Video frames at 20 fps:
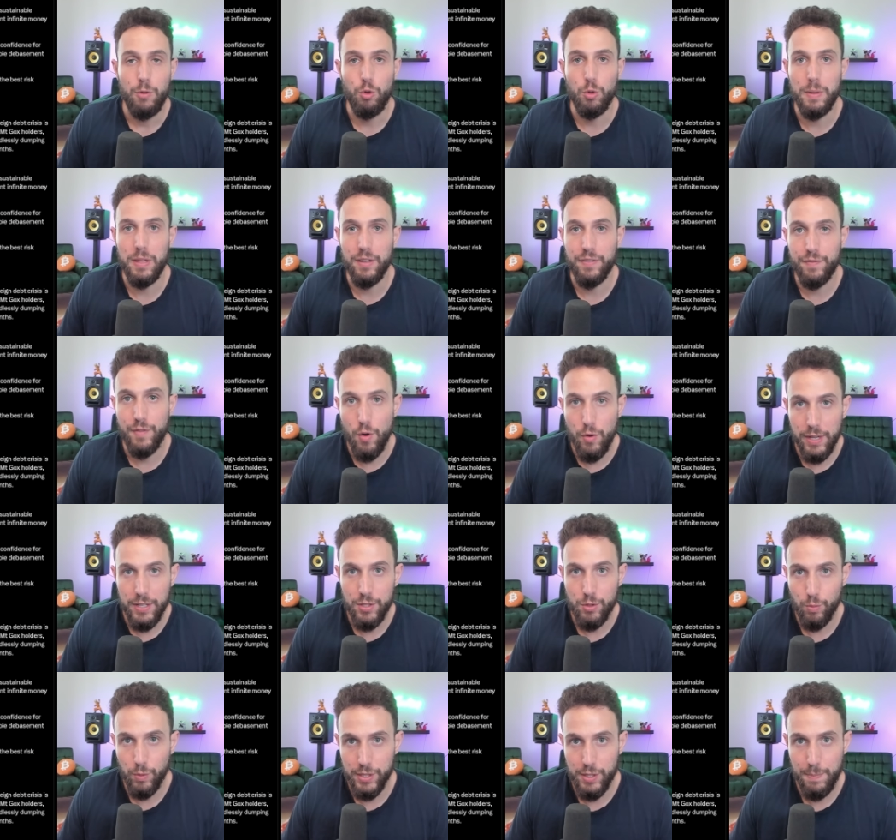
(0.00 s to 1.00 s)
will be the
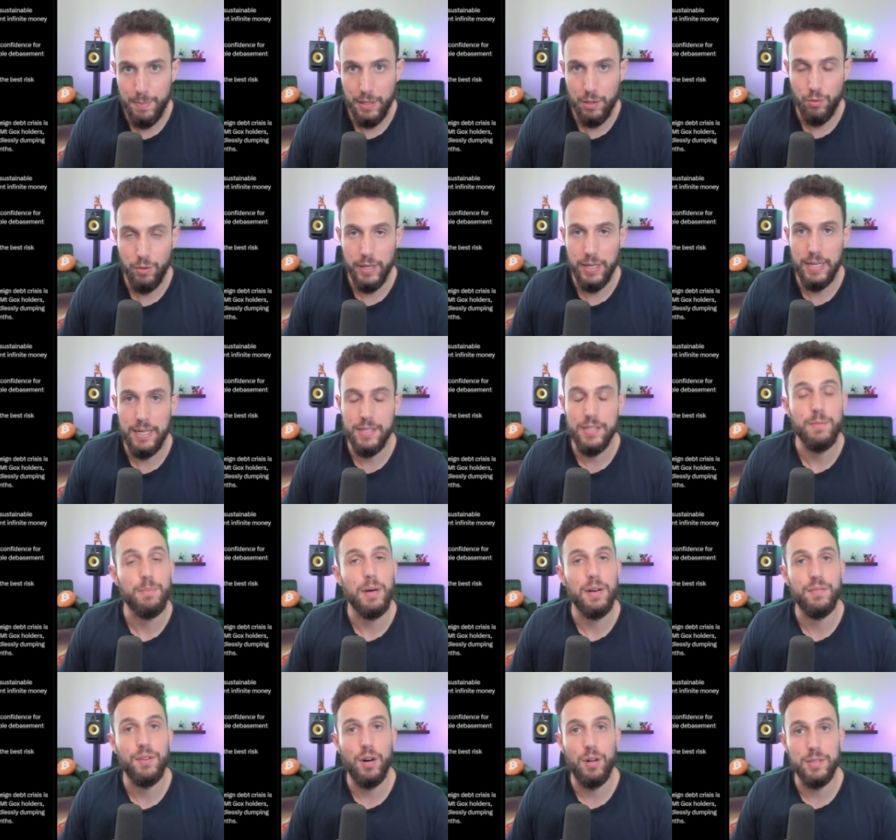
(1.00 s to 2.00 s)
focus once Bitcoin is
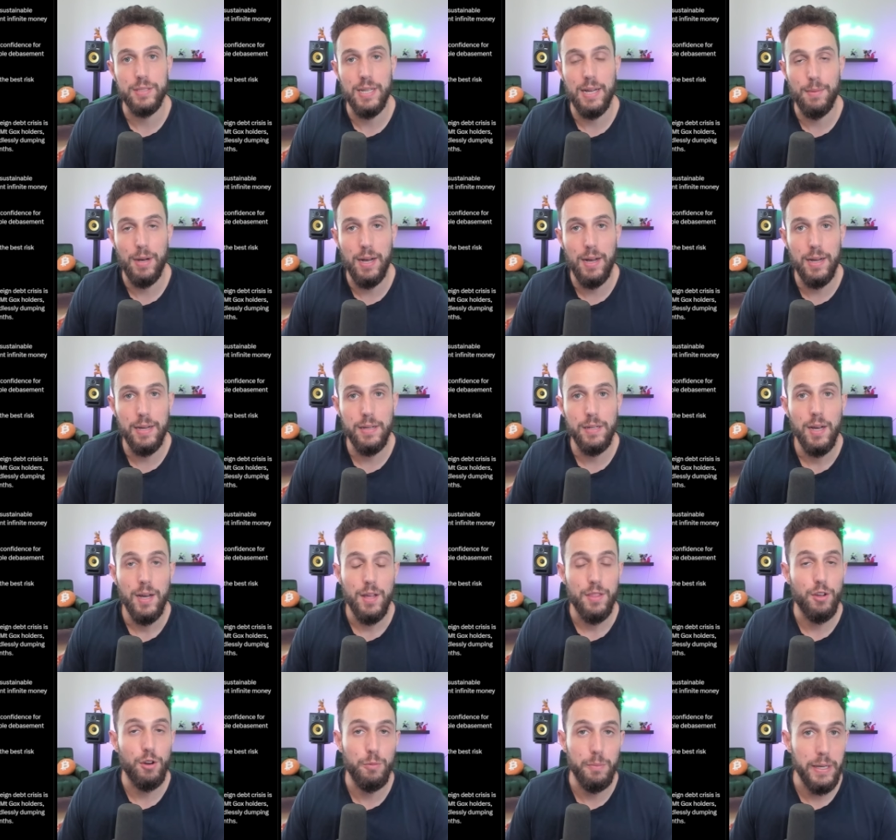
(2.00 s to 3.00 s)
above all-time high,
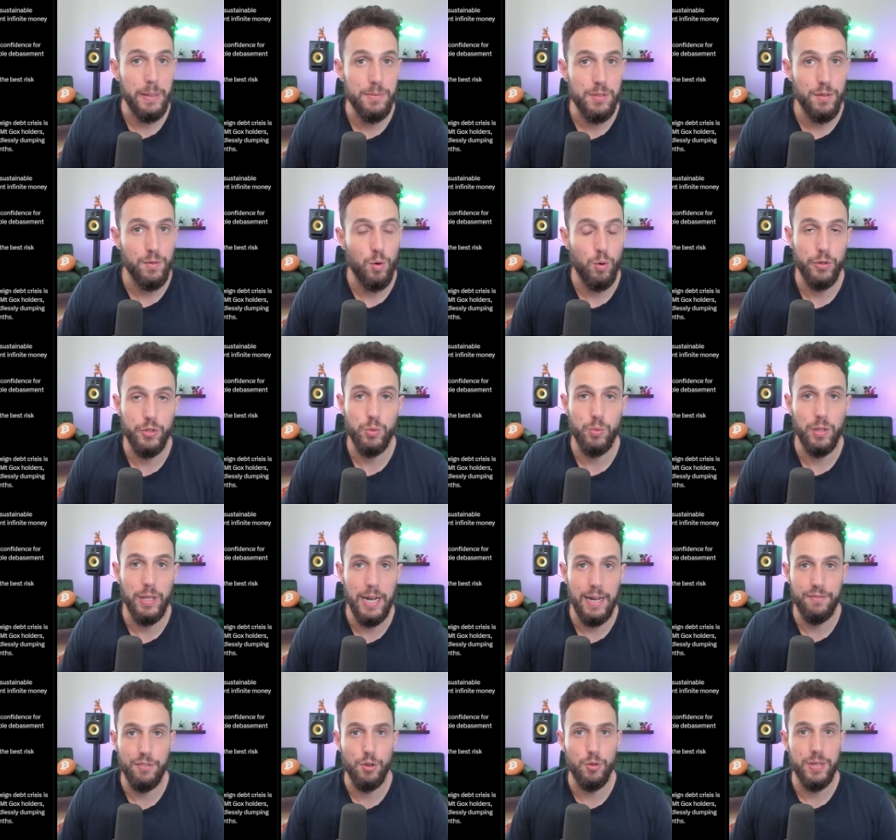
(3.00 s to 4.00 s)
though memes, of course, will
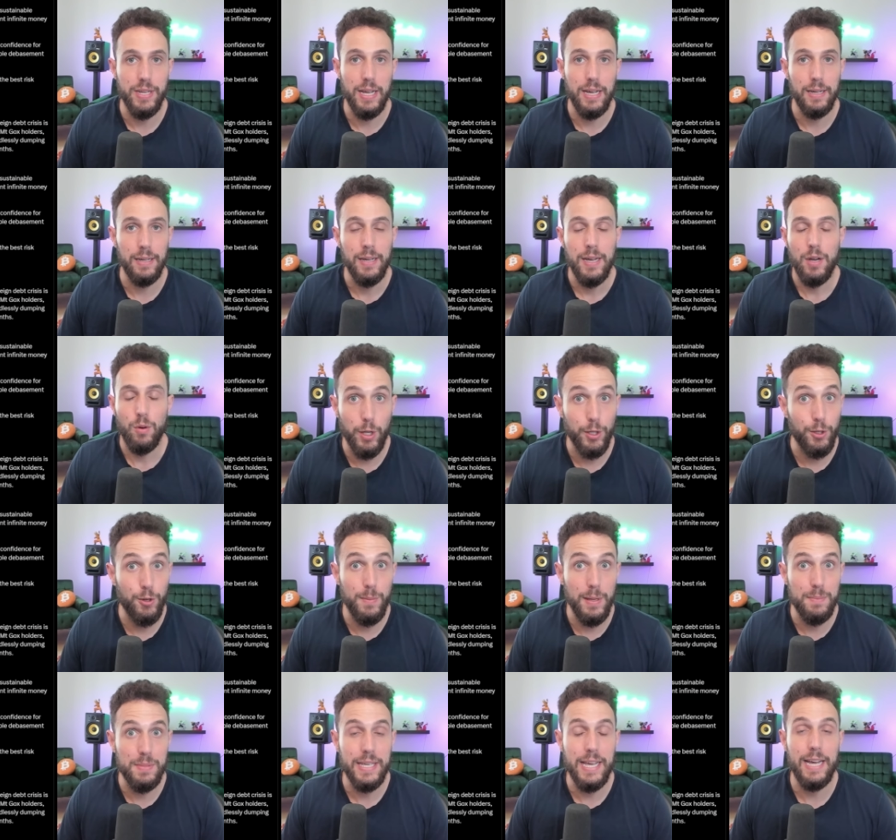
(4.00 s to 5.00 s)
have their day. We all know
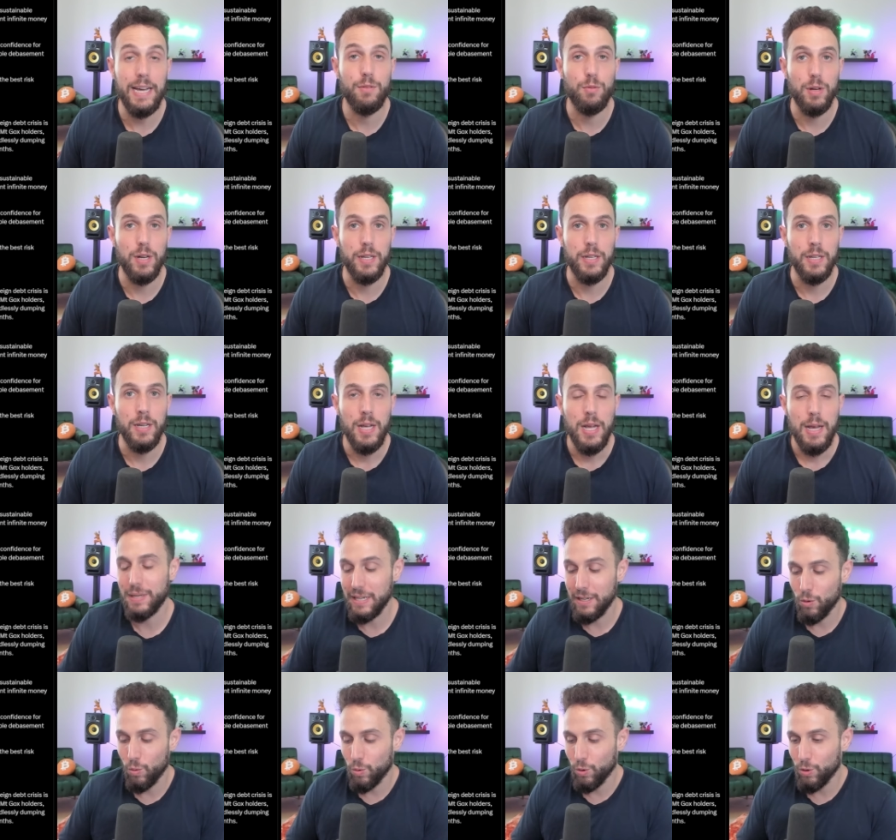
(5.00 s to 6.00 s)
memes can run, but
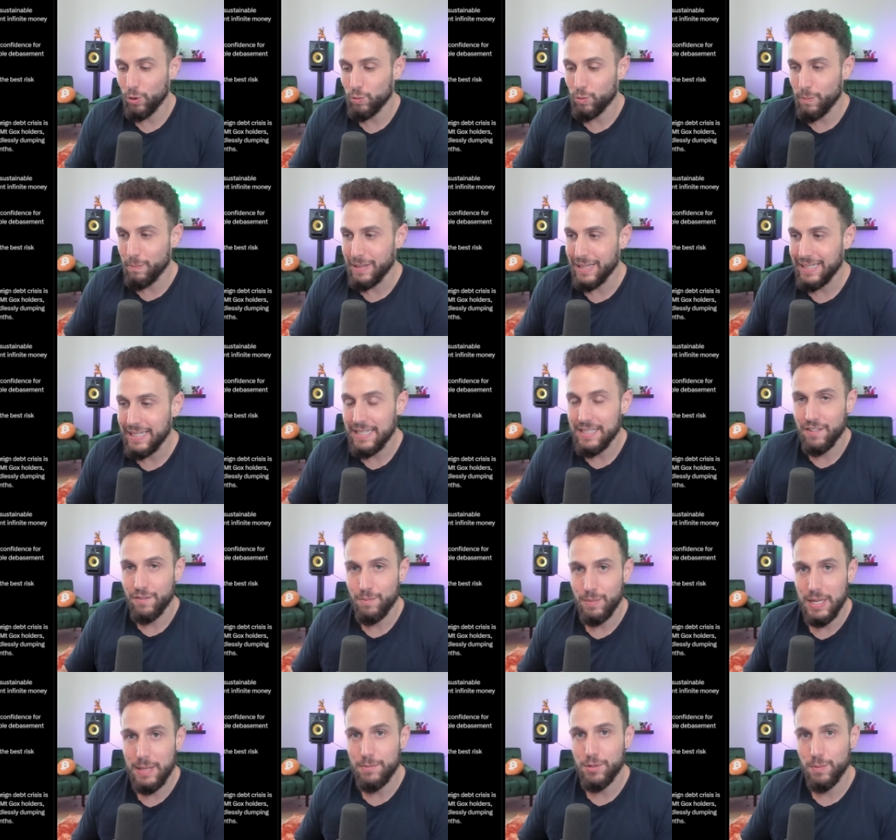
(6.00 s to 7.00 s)
in a world where millions of
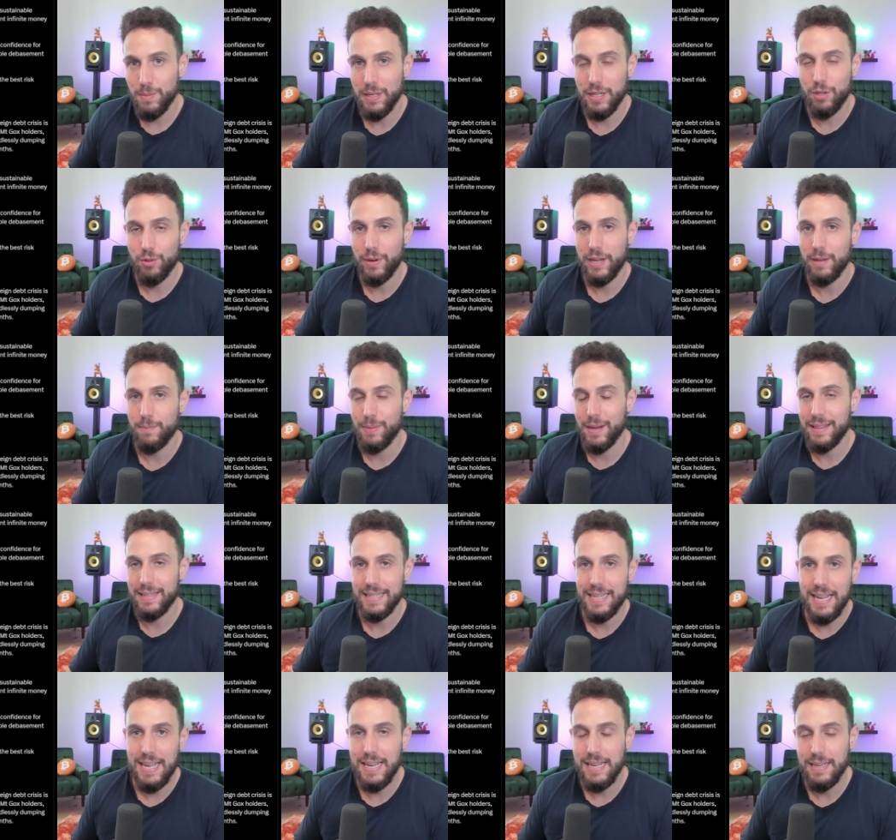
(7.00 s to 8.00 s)
memes are being created by the
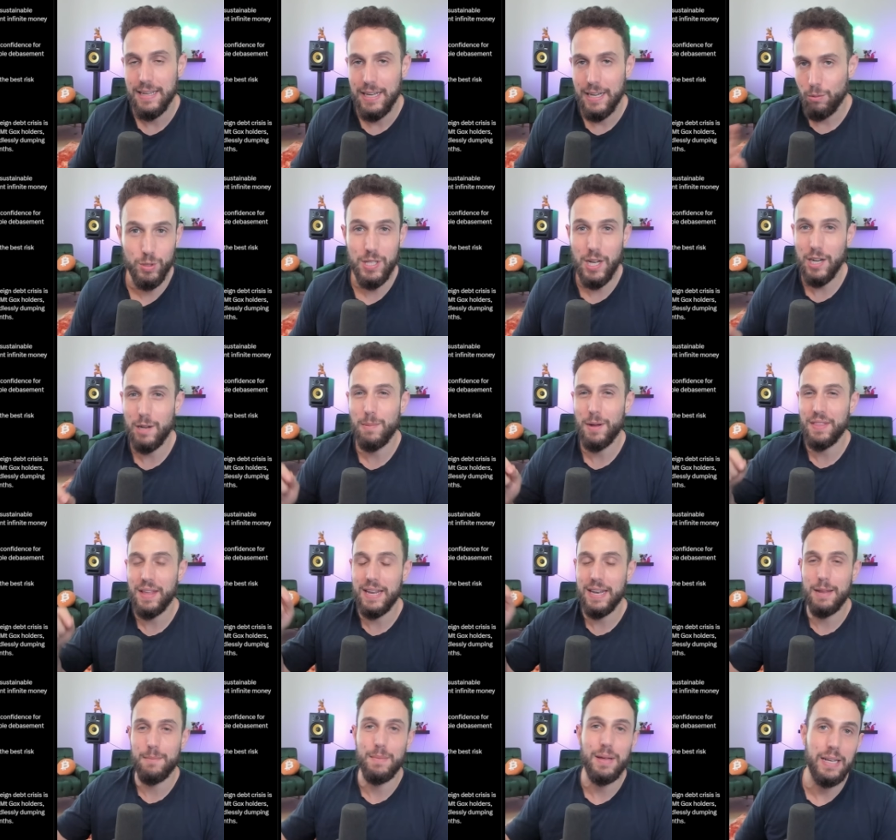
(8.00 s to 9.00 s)
day, we'll talk about that
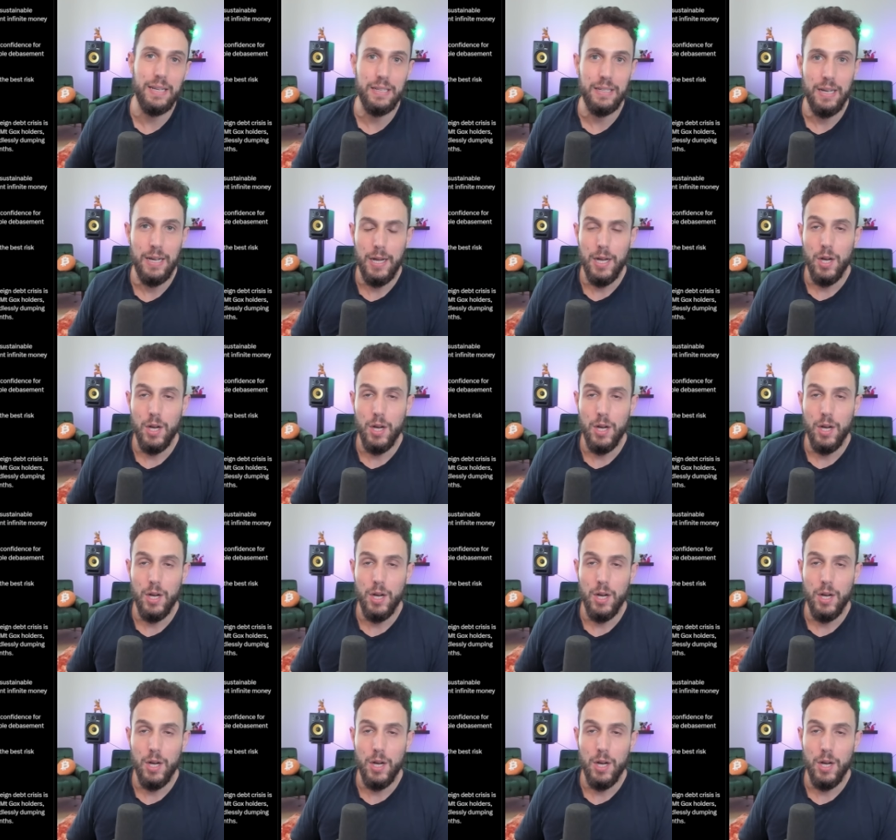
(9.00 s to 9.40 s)
in a minute.